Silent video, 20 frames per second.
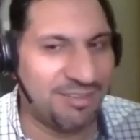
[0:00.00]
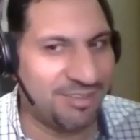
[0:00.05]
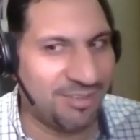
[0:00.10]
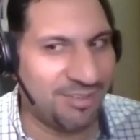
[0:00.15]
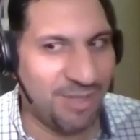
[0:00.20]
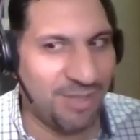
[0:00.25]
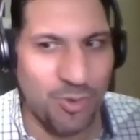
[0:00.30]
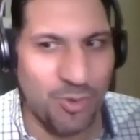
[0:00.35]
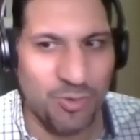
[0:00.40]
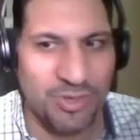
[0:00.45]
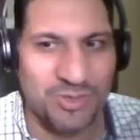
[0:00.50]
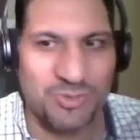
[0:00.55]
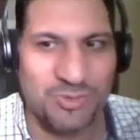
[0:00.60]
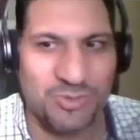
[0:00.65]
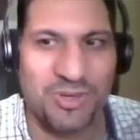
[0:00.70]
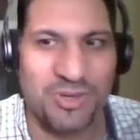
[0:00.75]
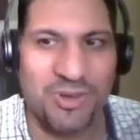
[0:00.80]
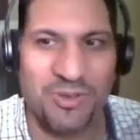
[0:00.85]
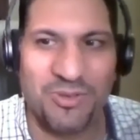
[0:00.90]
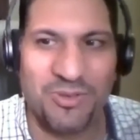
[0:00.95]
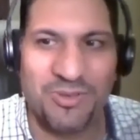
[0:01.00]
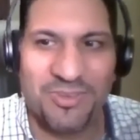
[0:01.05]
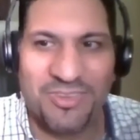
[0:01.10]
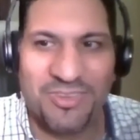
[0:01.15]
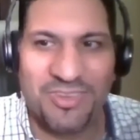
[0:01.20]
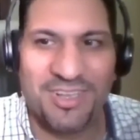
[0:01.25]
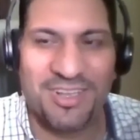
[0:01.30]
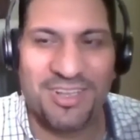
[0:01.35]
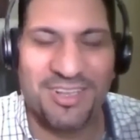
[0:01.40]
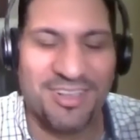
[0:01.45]
Always, you know,
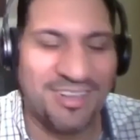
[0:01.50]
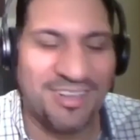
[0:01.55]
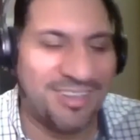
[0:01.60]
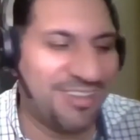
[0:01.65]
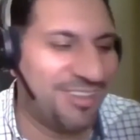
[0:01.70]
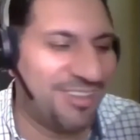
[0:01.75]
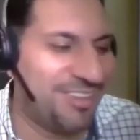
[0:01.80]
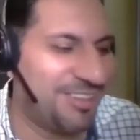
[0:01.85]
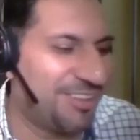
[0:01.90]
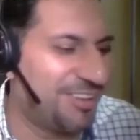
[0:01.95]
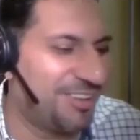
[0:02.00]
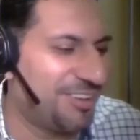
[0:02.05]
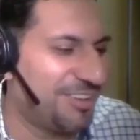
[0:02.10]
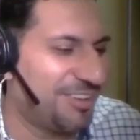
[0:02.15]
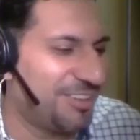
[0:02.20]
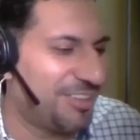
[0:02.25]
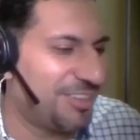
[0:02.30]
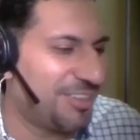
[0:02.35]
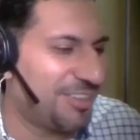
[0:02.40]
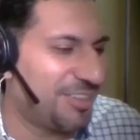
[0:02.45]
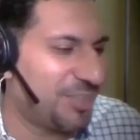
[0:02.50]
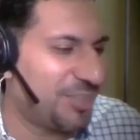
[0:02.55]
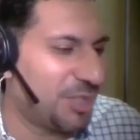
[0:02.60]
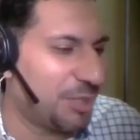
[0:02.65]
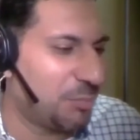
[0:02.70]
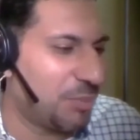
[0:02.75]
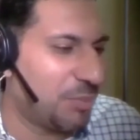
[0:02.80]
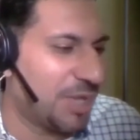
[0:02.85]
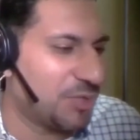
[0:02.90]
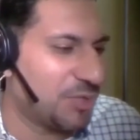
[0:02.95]
the
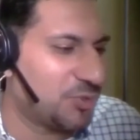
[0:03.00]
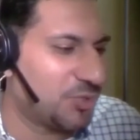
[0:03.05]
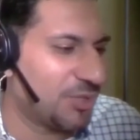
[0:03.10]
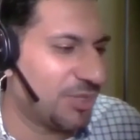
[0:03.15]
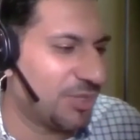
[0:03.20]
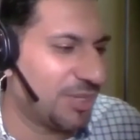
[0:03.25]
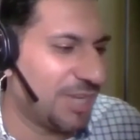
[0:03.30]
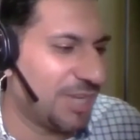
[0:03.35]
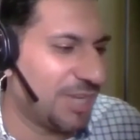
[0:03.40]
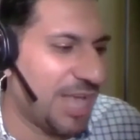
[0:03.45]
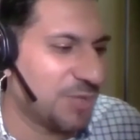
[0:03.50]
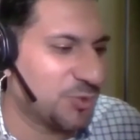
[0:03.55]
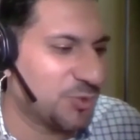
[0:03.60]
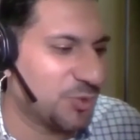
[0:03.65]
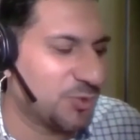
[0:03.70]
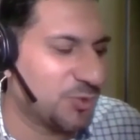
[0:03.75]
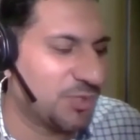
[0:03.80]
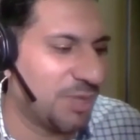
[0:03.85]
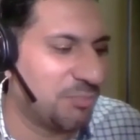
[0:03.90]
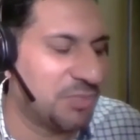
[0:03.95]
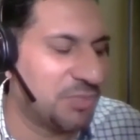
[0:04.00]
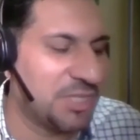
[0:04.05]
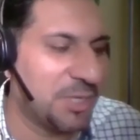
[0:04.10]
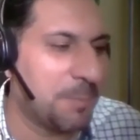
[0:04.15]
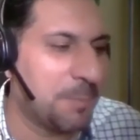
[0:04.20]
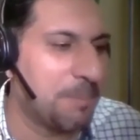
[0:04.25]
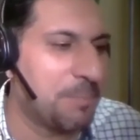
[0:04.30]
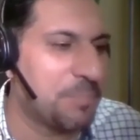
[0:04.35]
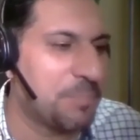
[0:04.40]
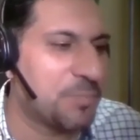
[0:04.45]
best to the last or
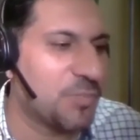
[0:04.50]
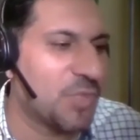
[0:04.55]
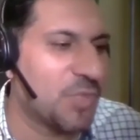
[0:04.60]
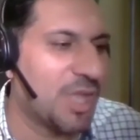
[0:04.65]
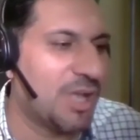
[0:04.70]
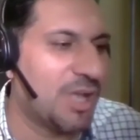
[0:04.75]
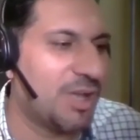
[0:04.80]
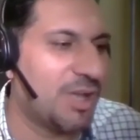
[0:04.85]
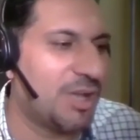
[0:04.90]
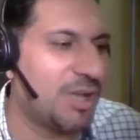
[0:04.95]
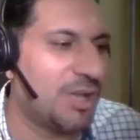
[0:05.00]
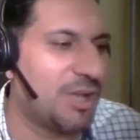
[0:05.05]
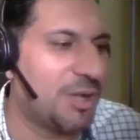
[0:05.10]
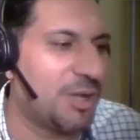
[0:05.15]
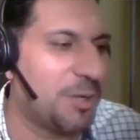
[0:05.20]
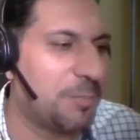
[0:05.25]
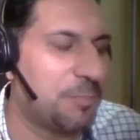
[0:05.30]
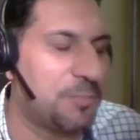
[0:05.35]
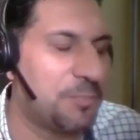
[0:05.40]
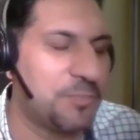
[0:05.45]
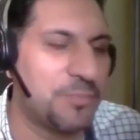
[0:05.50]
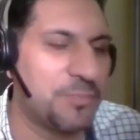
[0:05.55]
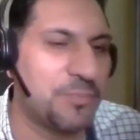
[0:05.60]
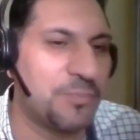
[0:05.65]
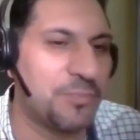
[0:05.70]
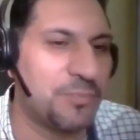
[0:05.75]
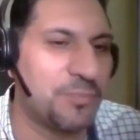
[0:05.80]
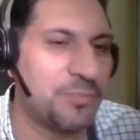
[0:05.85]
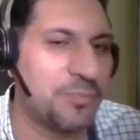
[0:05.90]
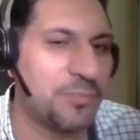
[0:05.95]
something. Uh,
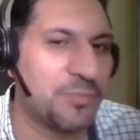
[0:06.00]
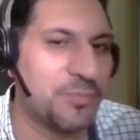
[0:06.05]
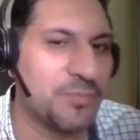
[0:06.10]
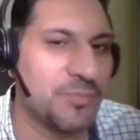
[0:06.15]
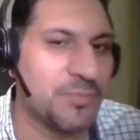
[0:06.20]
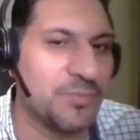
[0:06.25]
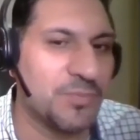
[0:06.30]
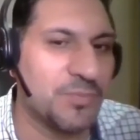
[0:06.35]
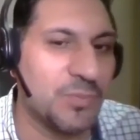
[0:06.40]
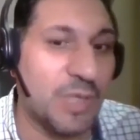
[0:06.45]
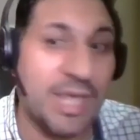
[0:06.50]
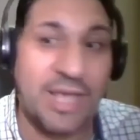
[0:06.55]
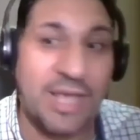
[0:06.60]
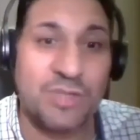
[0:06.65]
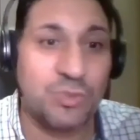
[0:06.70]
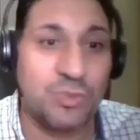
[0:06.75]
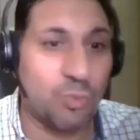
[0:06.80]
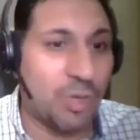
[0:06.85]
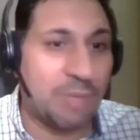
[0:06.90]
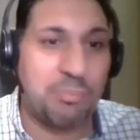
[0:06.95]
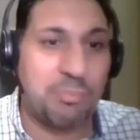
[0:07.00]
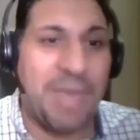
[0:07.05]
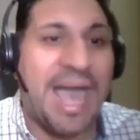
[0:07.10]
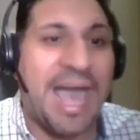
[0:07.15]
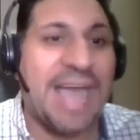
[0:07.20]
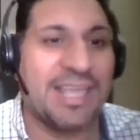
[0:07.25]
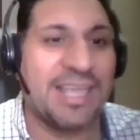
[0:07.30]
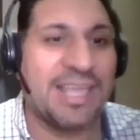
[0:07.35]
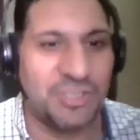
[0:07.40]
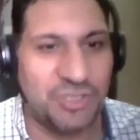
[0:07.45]
it's one
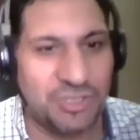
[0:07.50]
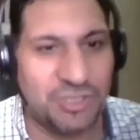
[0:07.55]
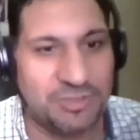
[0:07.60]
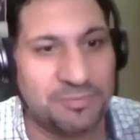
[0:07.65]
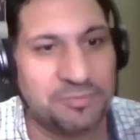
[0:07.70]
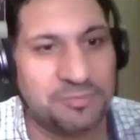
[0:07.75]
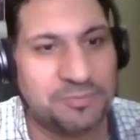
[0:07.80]
package.